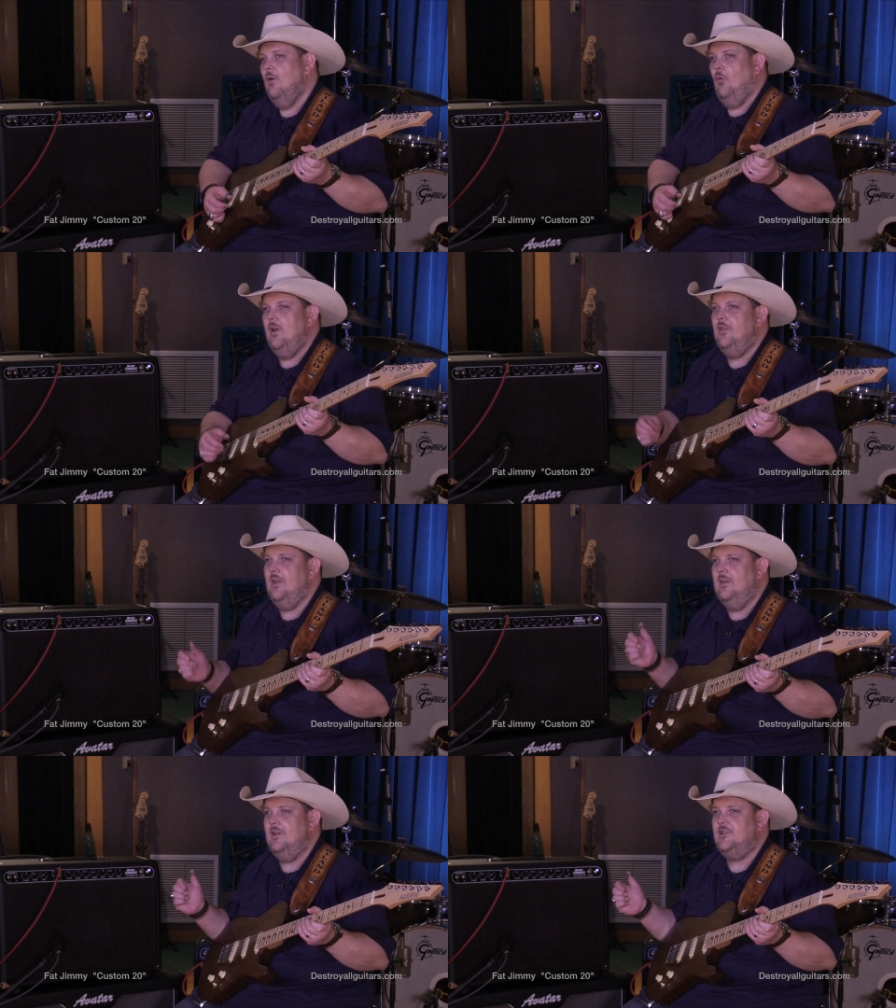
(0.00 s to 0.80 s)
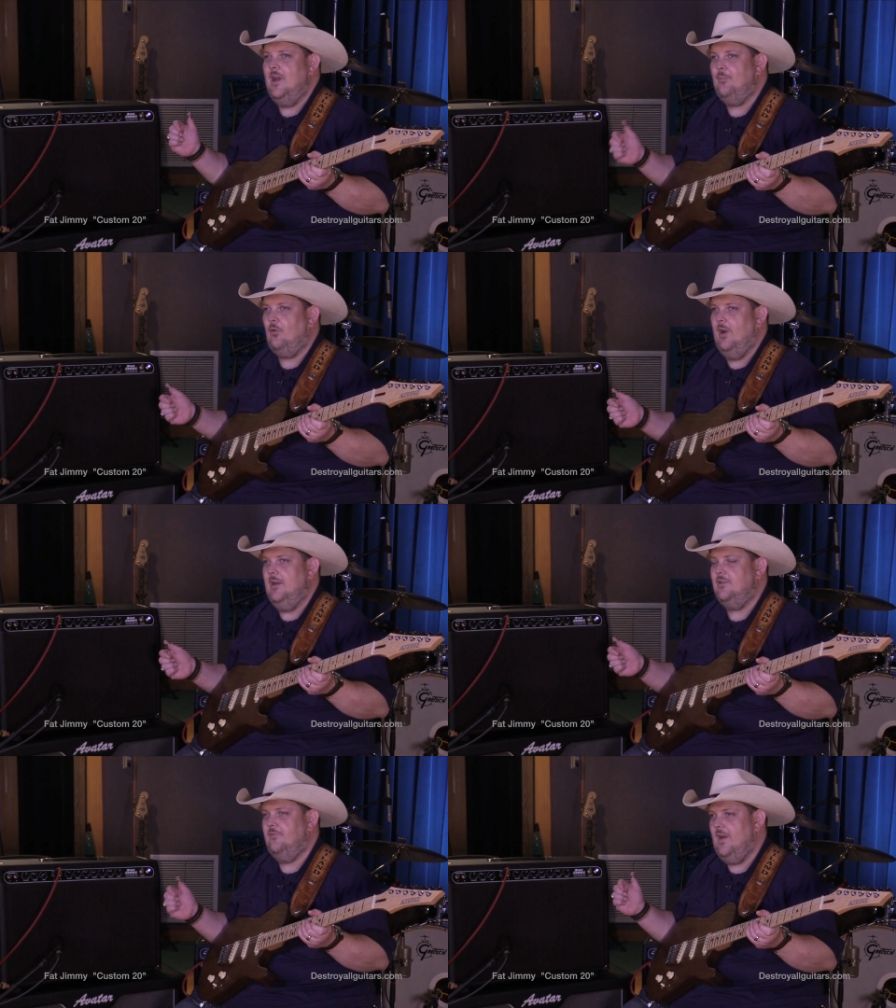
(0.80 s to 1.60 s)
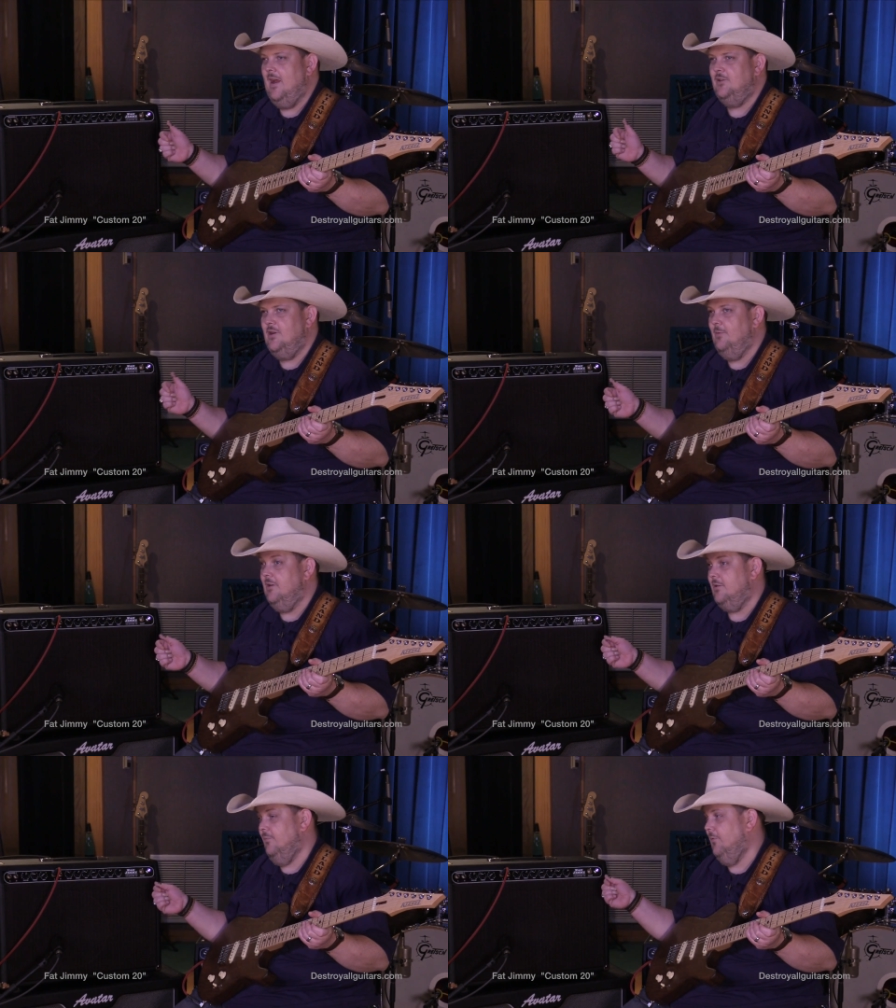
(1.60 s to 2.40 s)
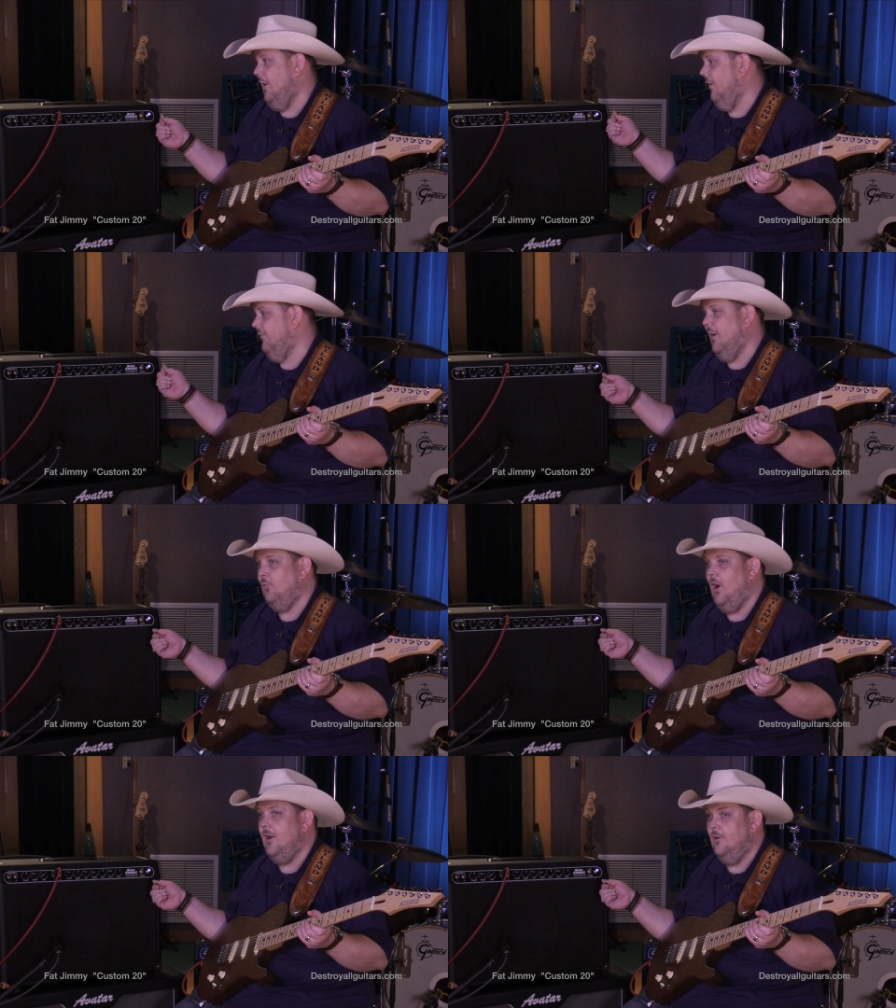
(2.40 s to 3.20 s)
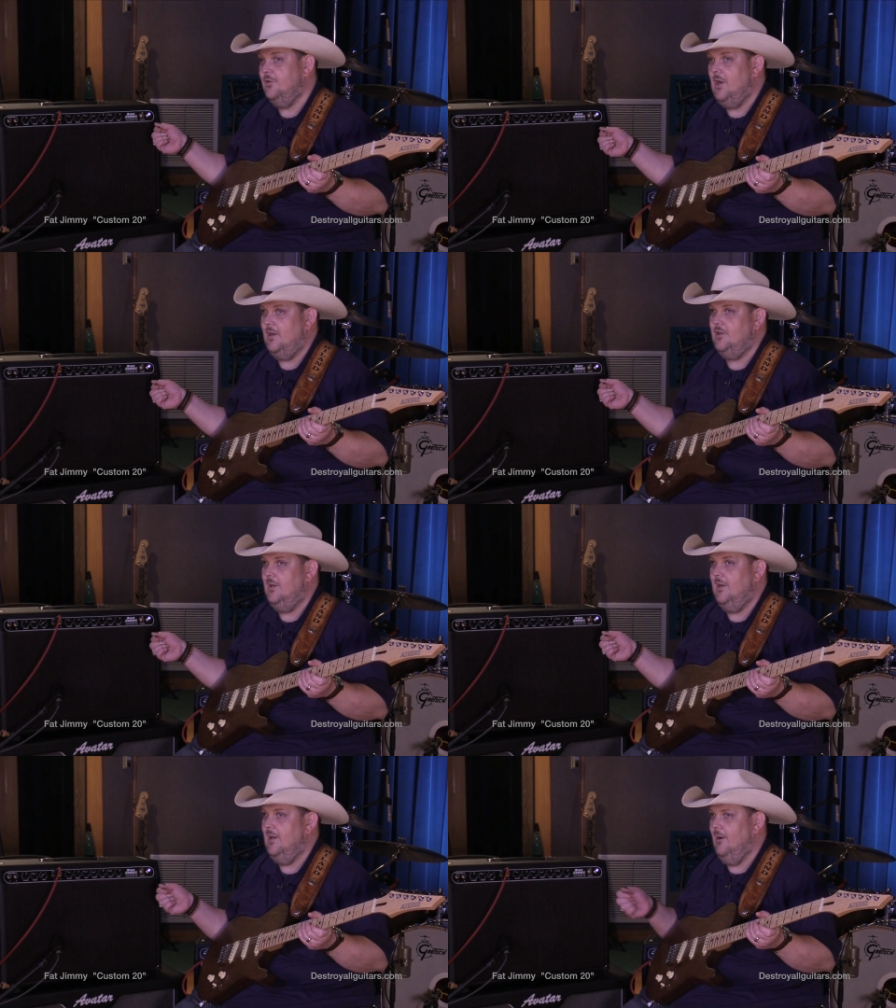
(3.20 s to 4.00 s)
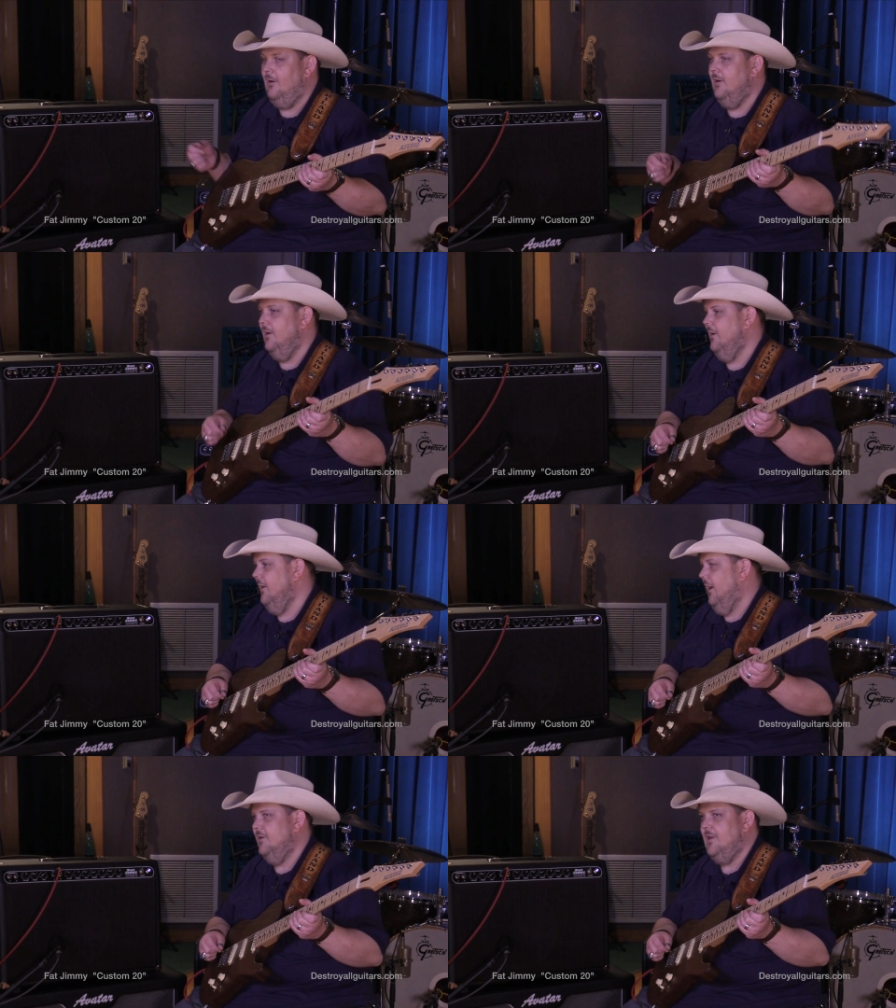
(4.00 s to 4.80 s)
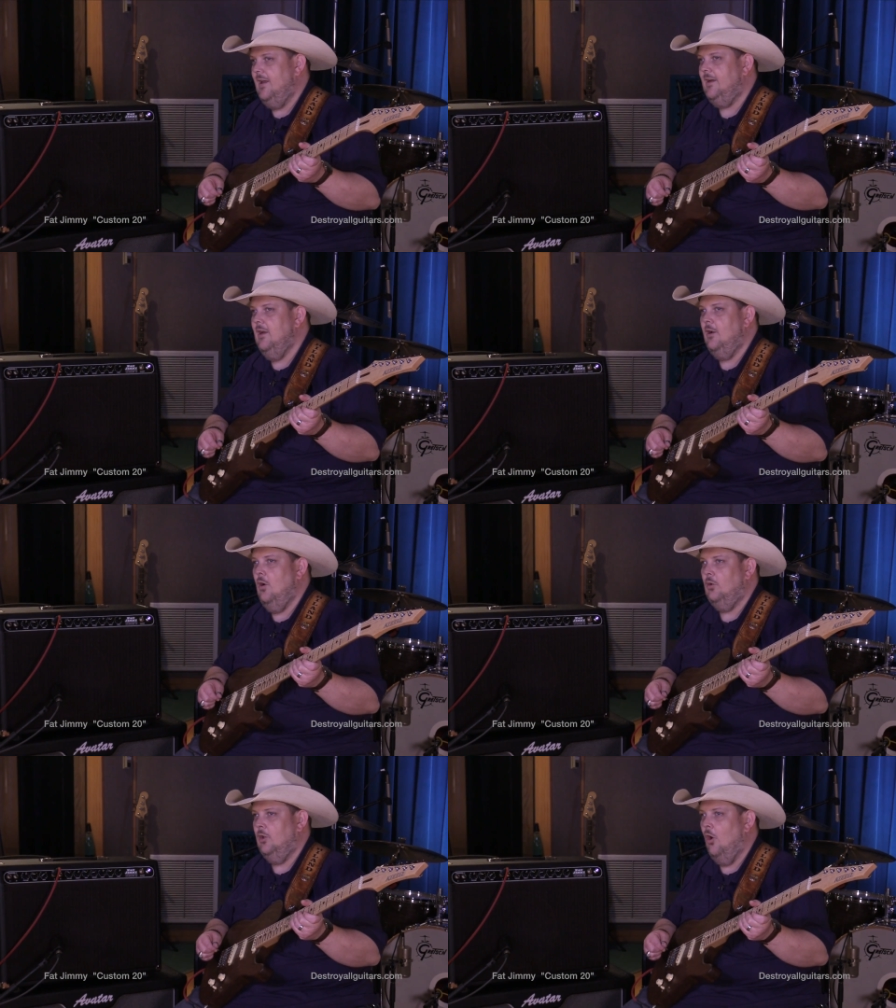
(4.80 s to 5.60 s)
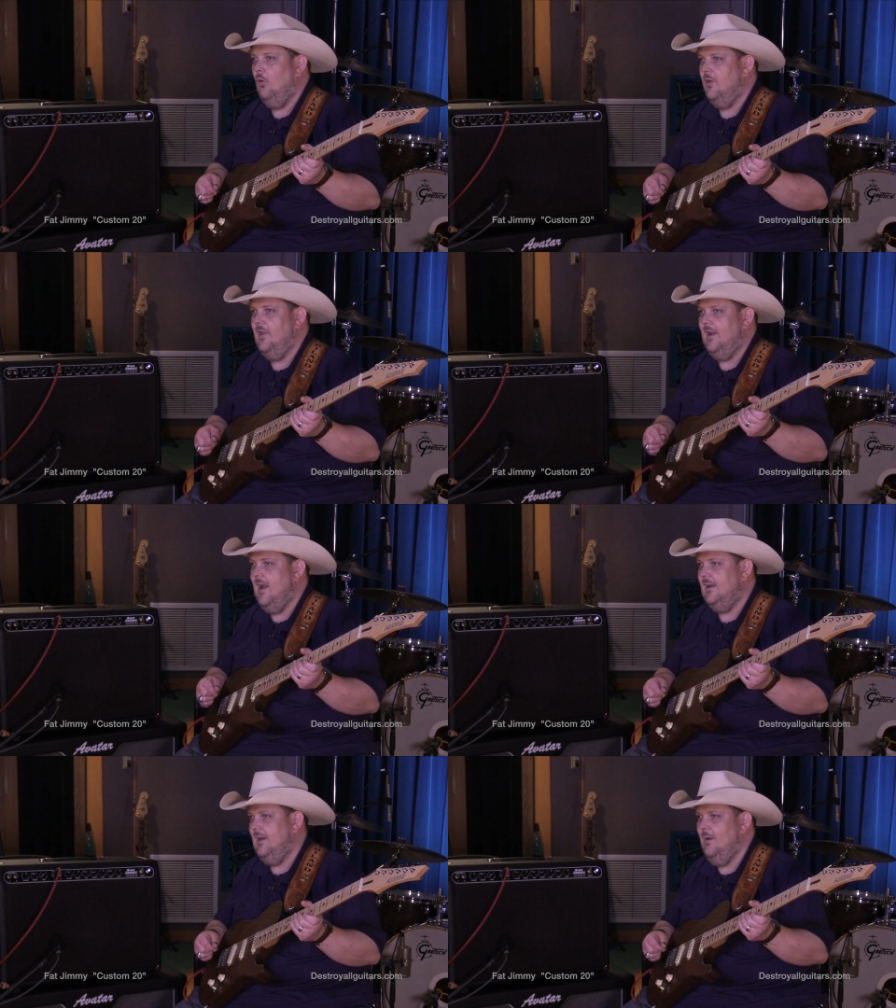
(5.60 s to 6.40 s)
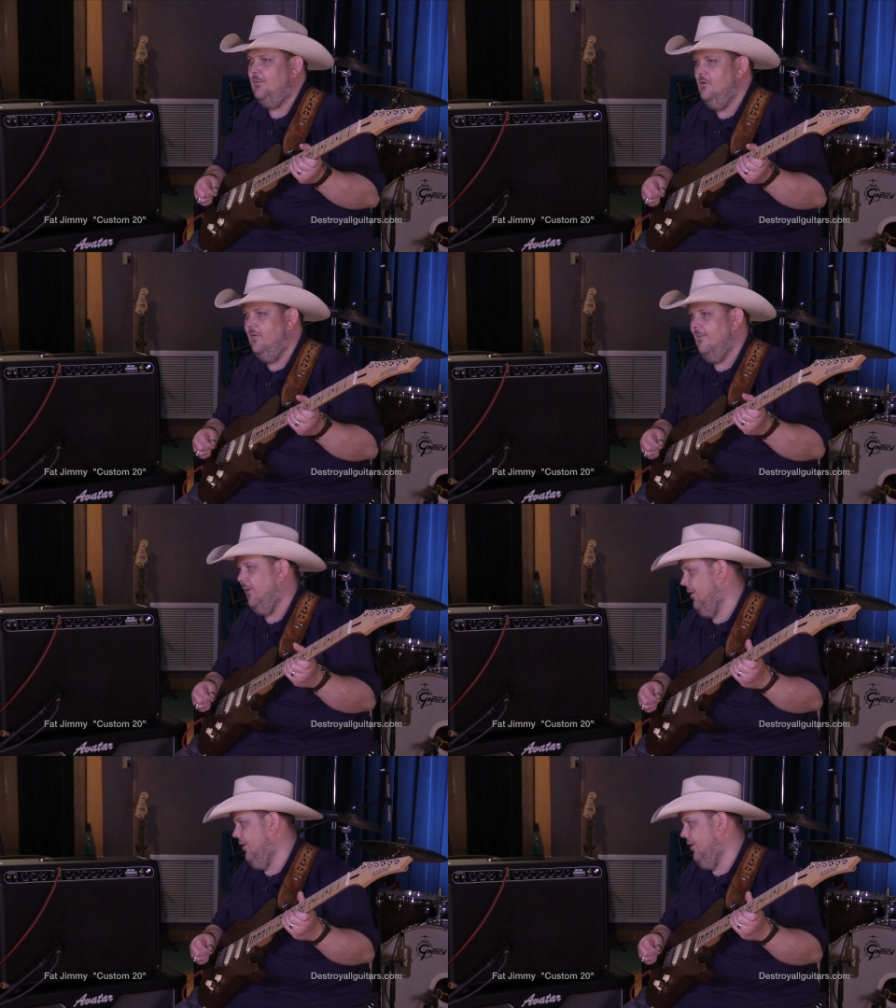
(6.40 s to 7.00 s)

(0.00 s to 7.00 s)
One thing that separates Fat Jimmy's vibrato section in here is that it can go lower than any amp you've ever